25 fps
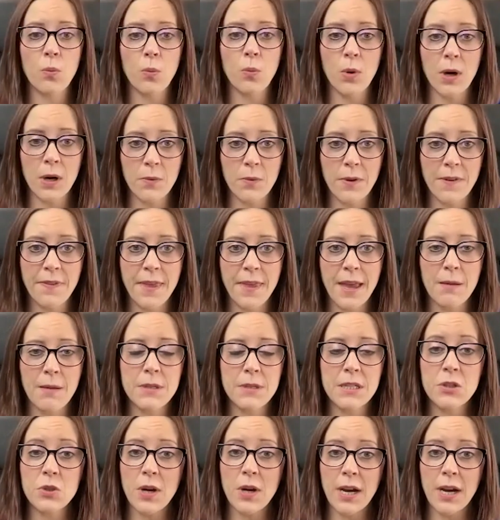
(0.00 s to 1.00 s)
work with them
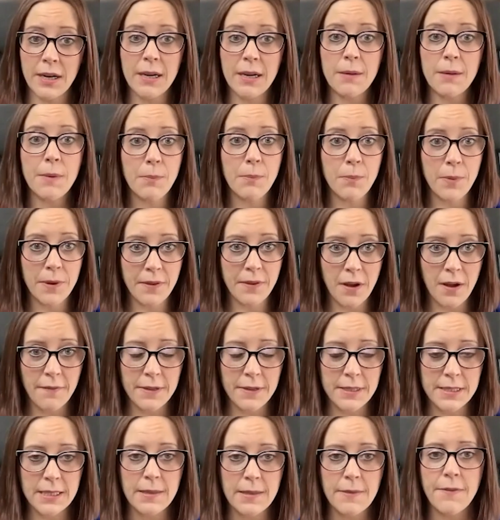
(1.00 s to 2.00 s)
to try to come up with
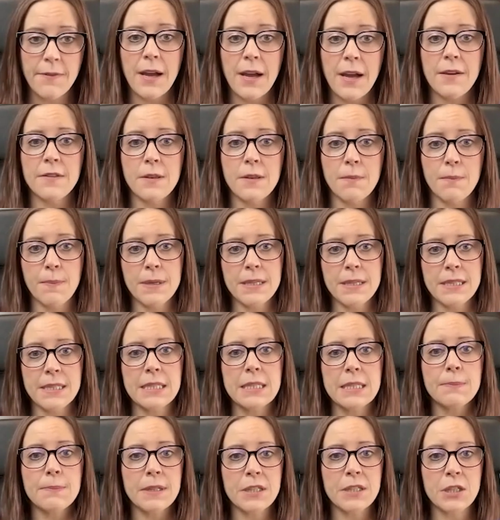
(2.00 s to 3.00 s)
obviously the value of the
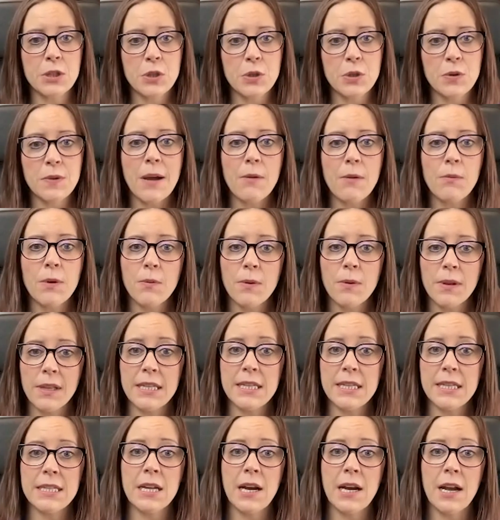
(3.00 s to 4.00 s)
business, but to do that, we really
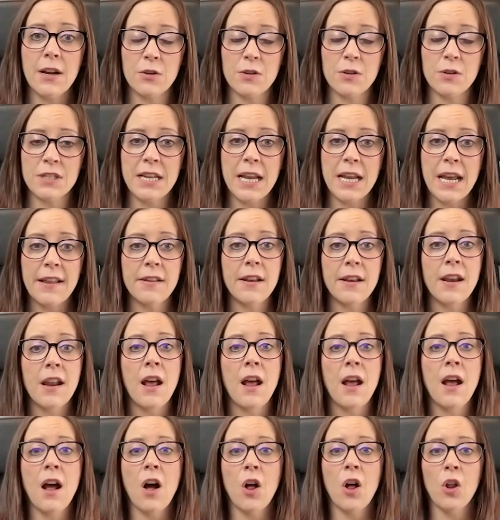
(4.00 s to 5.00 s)
need to understand
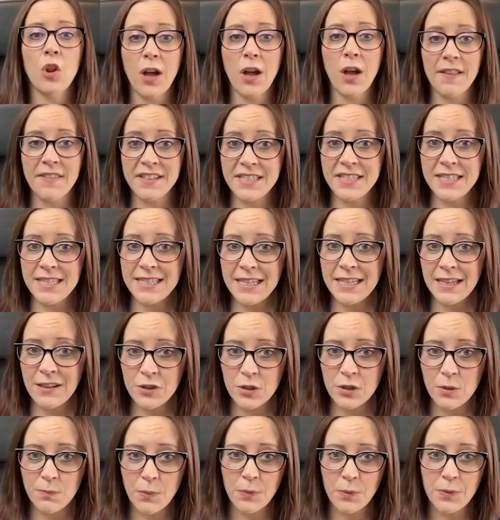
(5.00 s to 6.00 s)
a lot of the
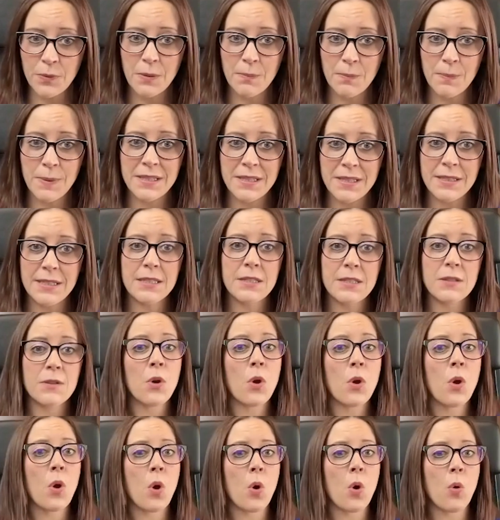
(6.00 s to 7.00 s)
details about their business.
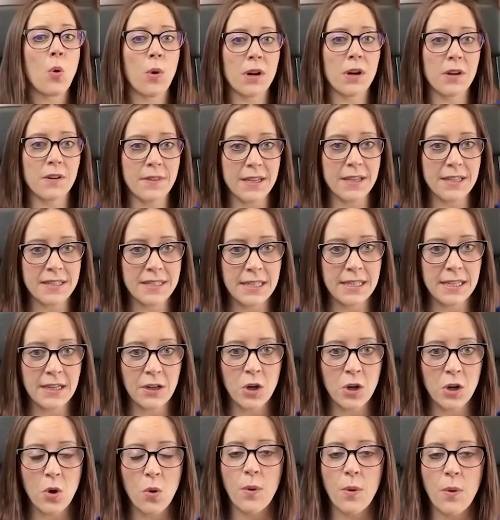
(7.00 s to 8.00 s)
Where do they see it
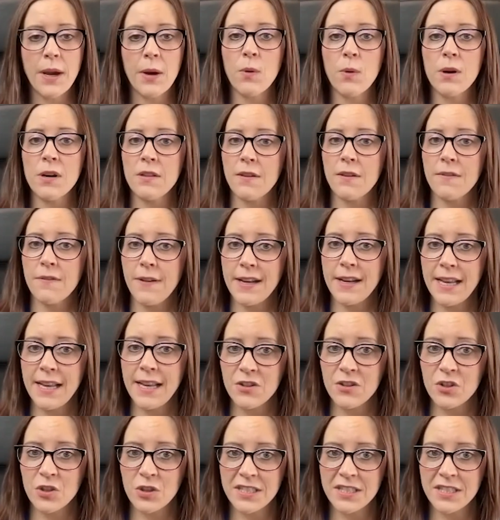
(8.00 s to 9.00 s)
going? What are the
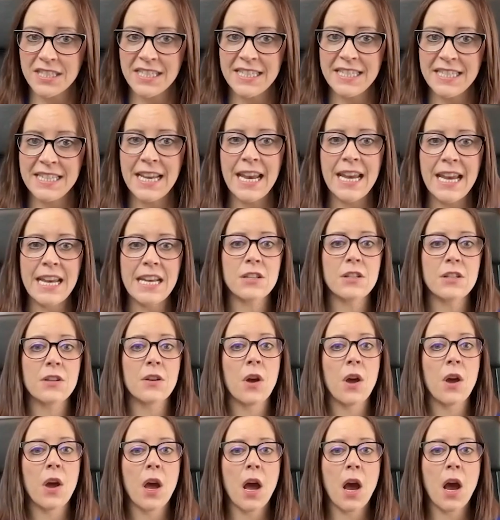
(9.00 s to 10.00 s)
financials to date?
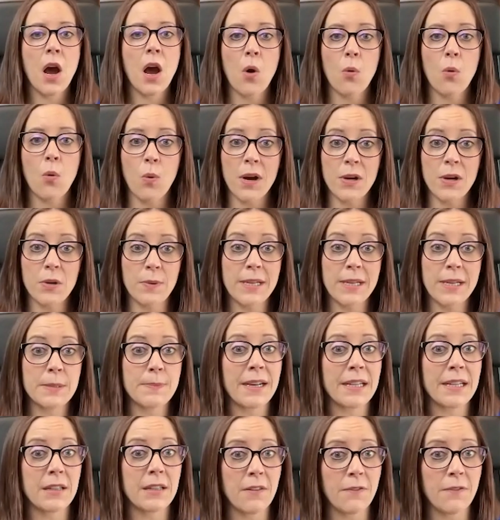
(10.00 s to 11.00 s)
What do we
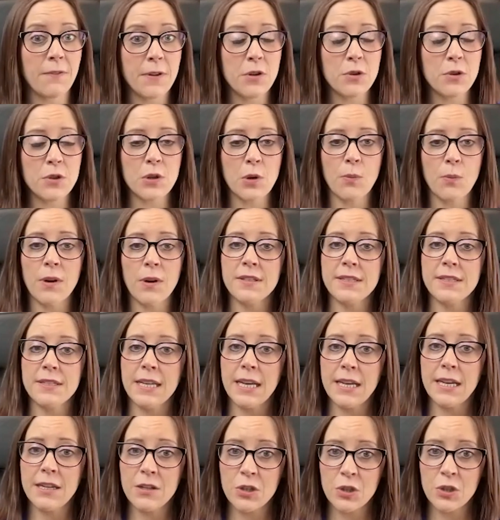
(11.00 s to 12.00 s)
expect in the future? Where's the
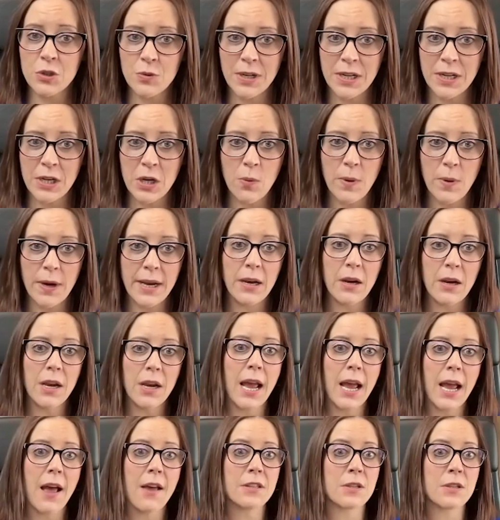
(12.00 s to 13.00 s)
industry going?
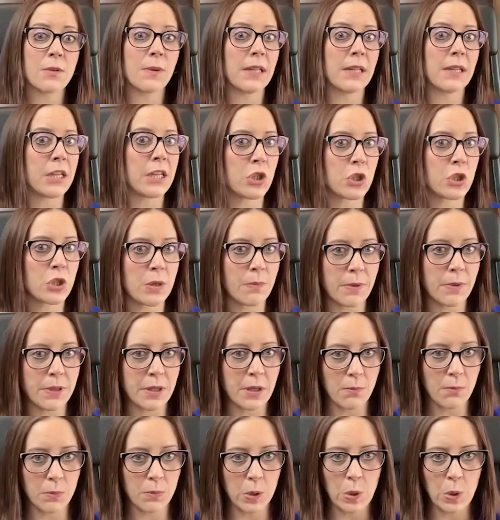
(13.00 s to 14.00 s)
How's the relationship with
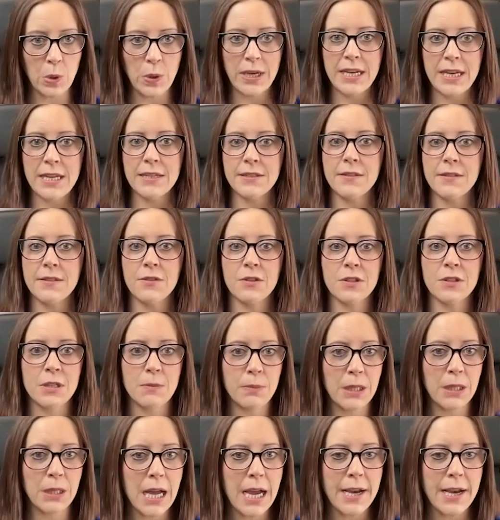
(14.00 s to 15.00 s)
their employees, their
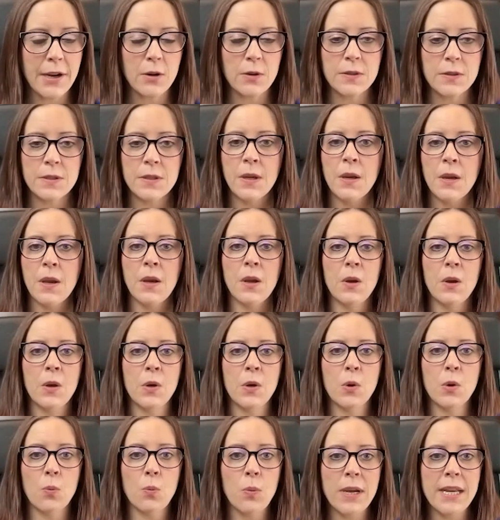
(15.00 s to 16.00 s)
suppliers?
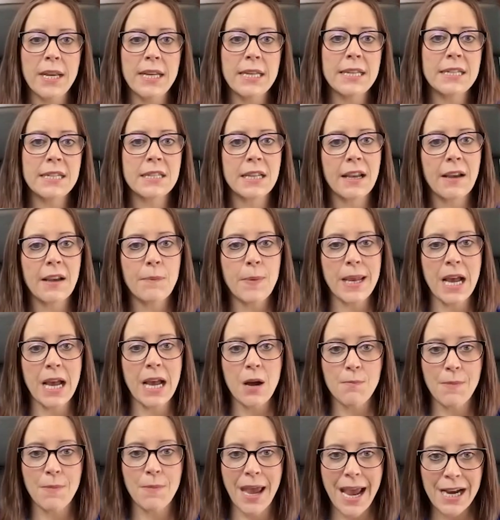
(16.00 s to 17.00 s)
We need to
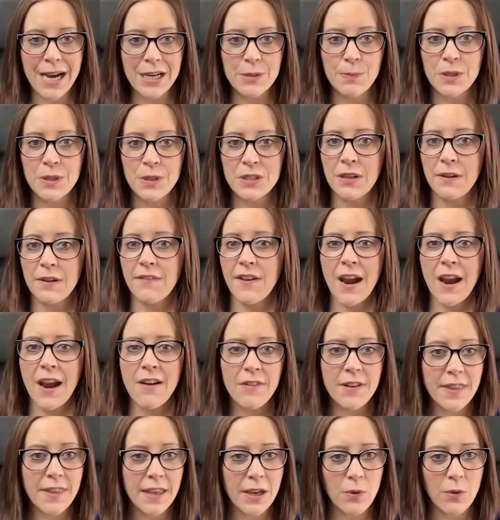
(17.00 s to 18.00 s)
become experts on
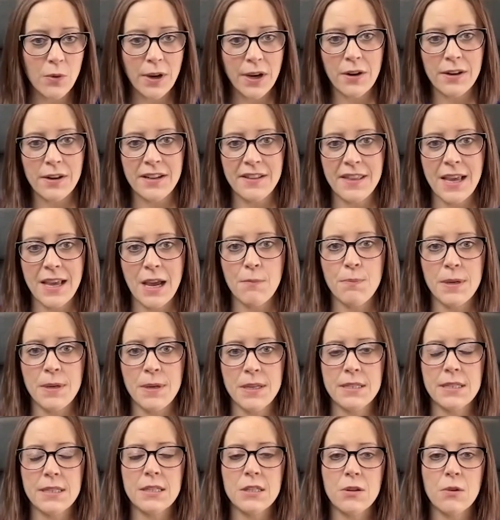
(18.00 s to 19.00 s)
everything going on in that
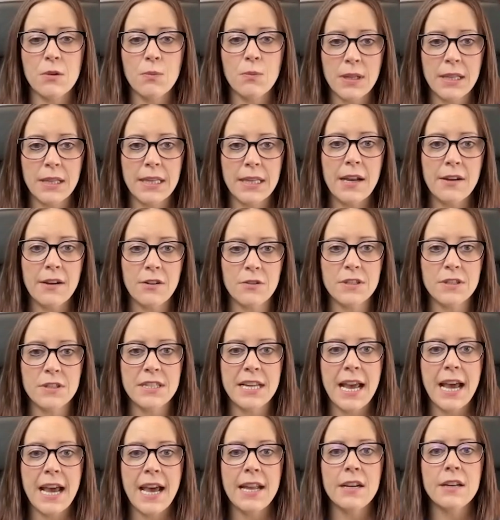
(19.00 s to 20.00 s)
business to really
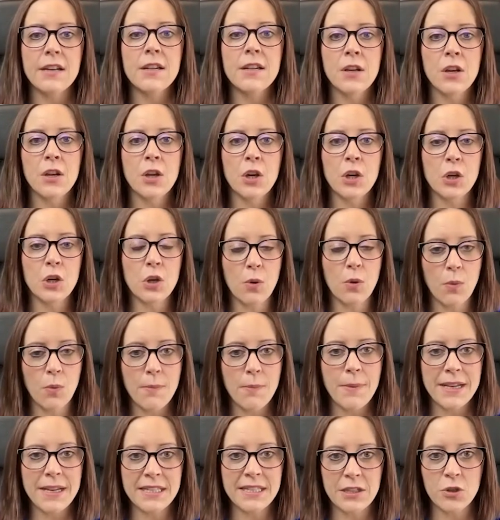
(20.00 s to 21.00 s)
understand, what
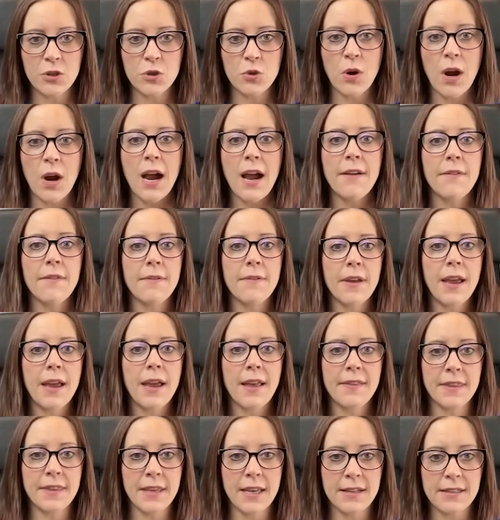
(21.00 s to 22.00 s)
makes it drive
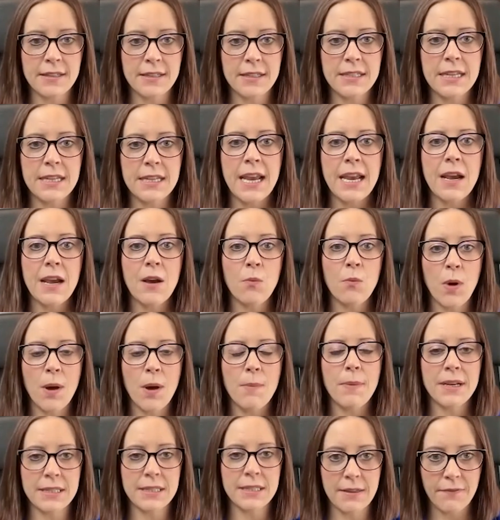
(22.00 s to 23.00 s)
at the end of the day and what
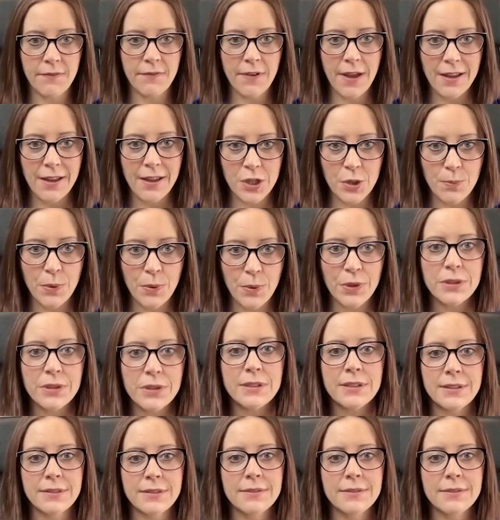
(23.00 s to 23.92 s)
makes it valuable.